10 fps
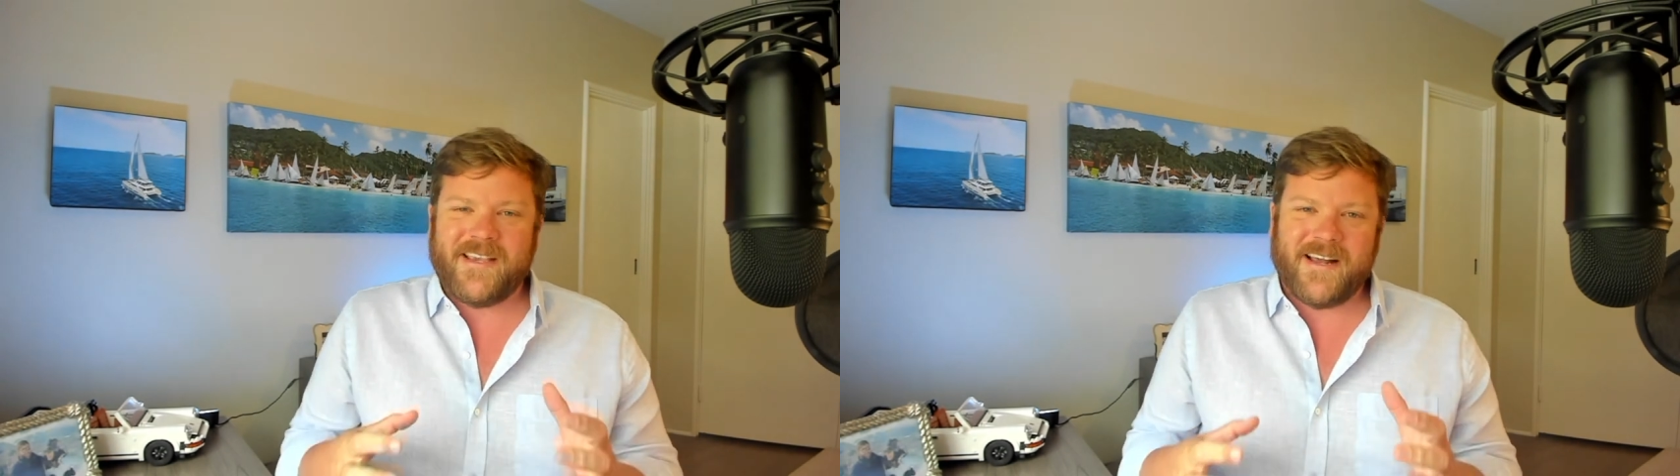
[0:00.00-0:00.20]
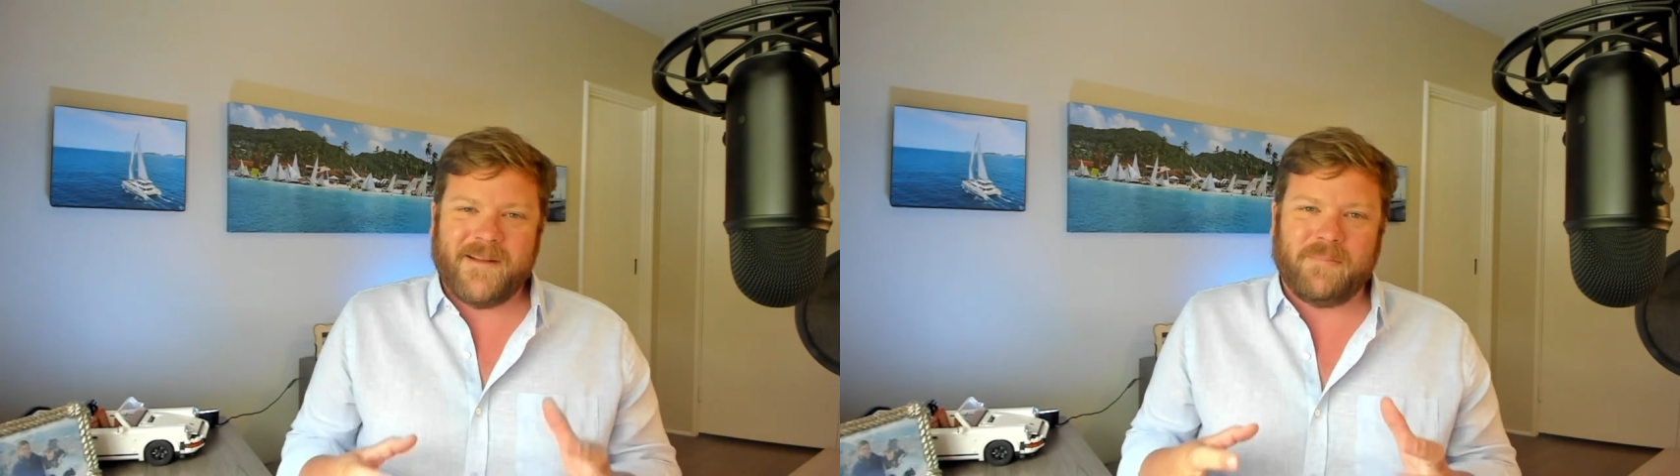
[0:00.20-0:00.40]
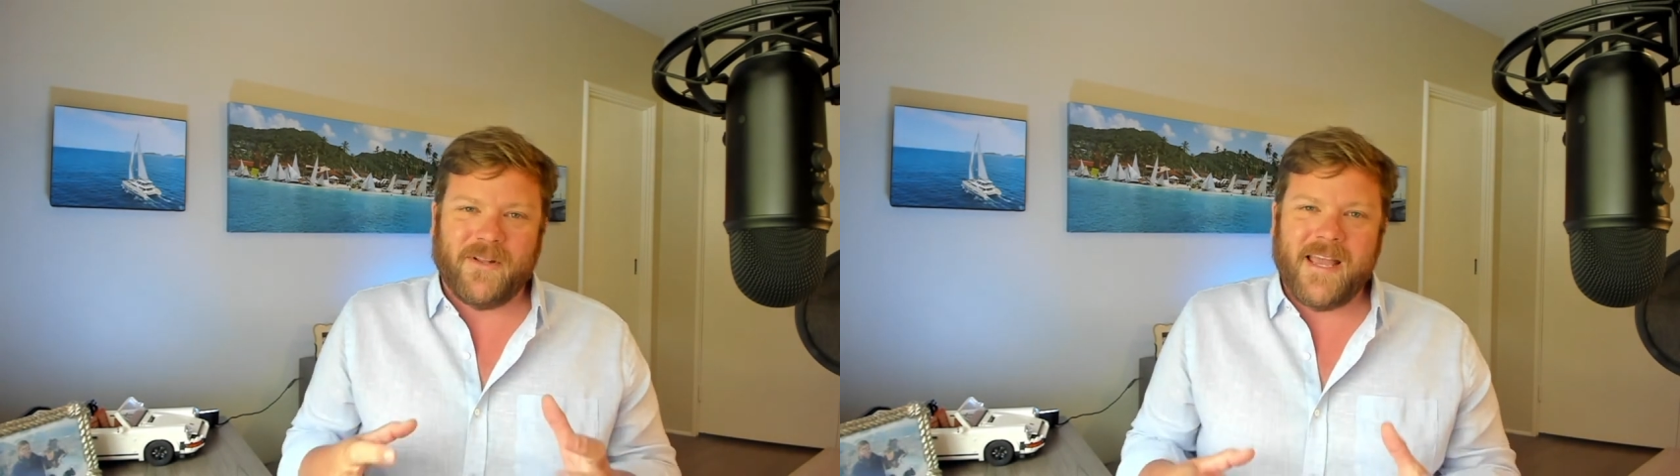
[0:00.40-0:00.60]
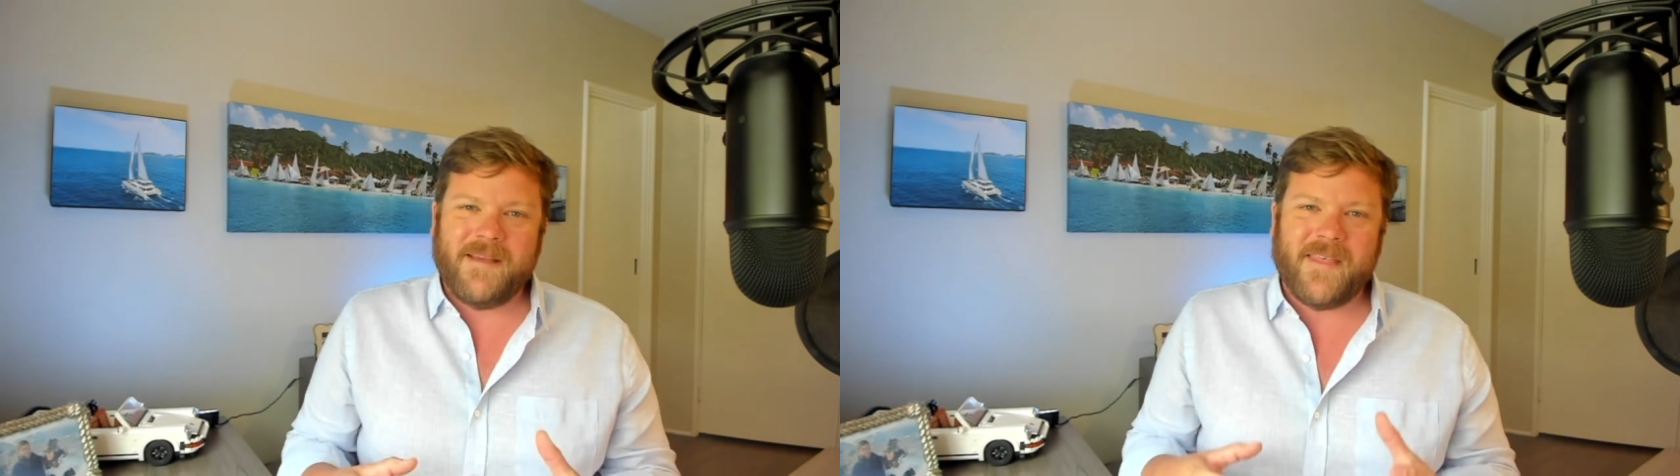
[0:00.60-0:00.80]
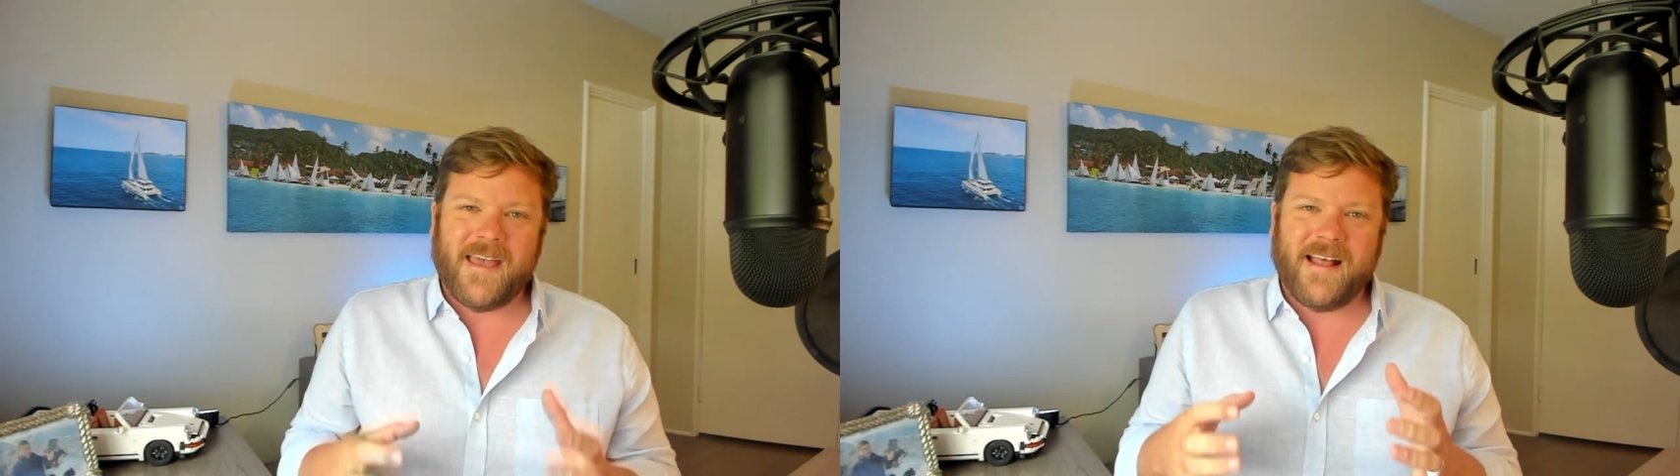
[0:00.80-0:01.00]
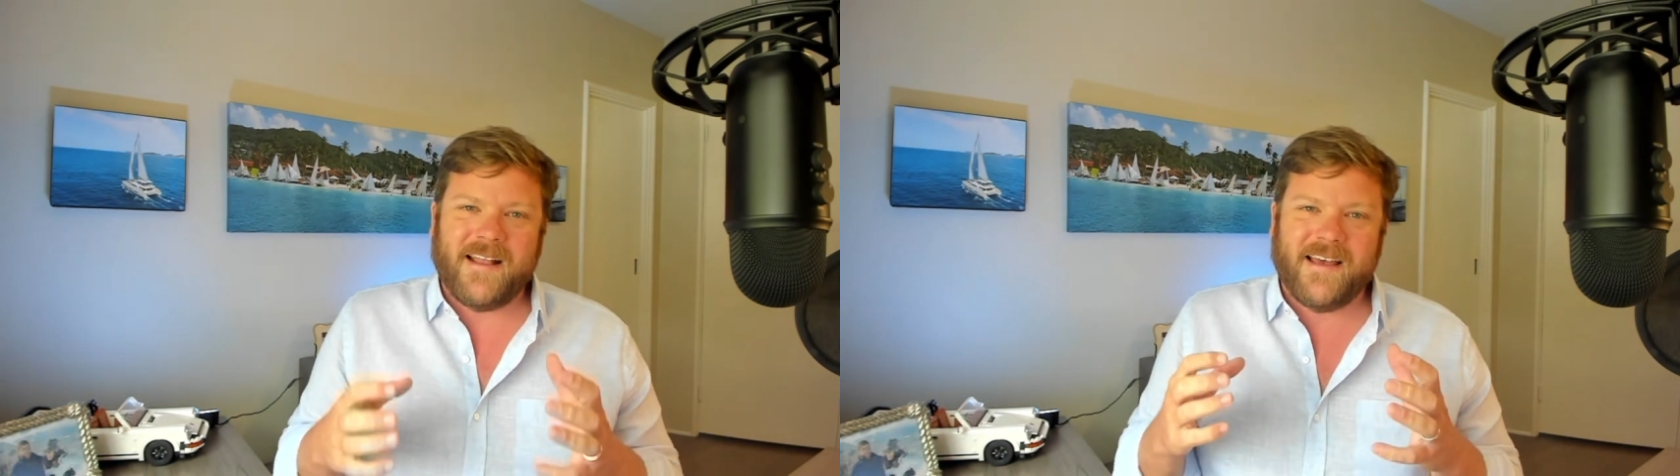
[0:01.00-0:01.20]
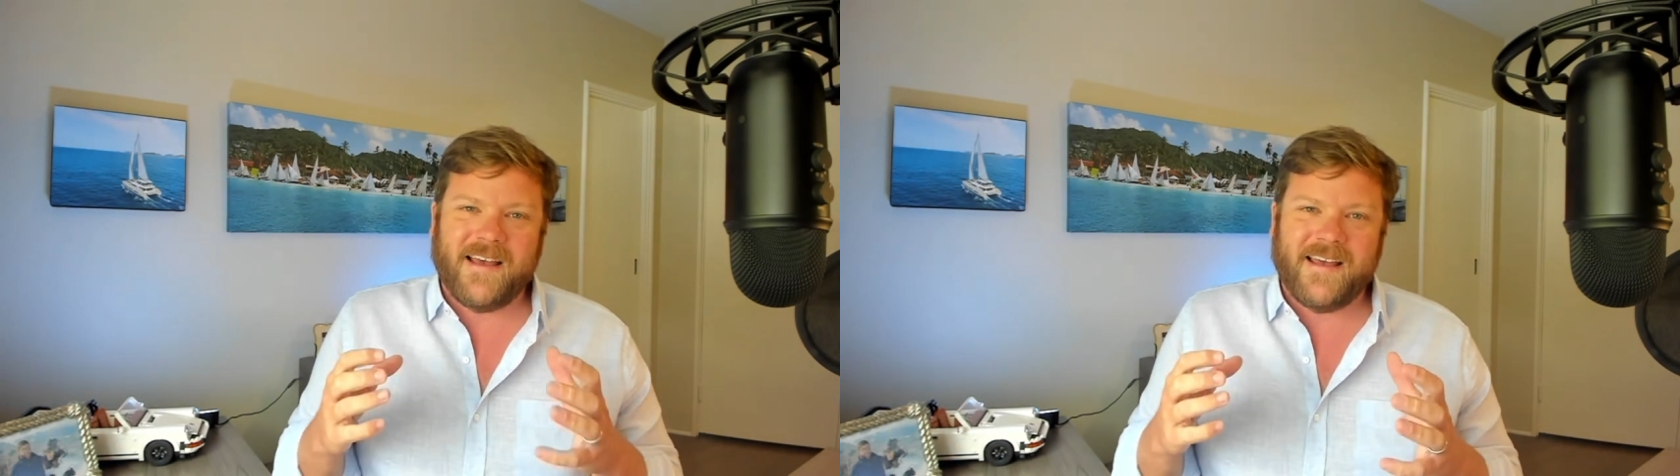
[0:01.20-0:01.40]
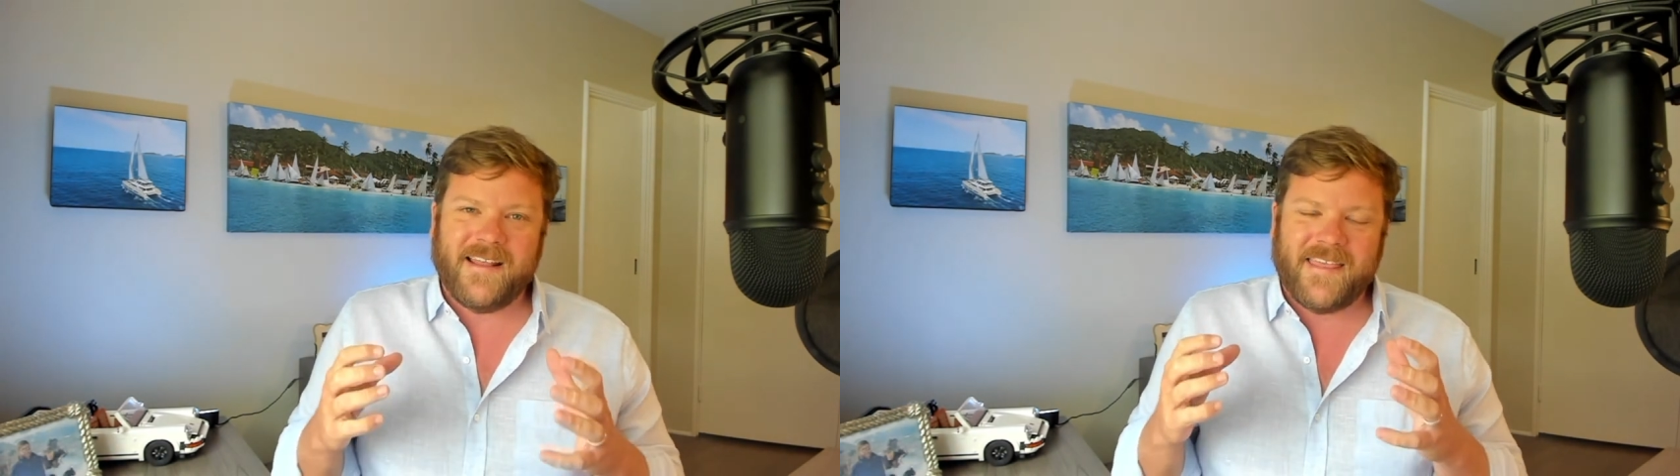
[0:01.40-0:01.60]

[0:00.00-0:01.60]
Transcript: kind of blame that uh,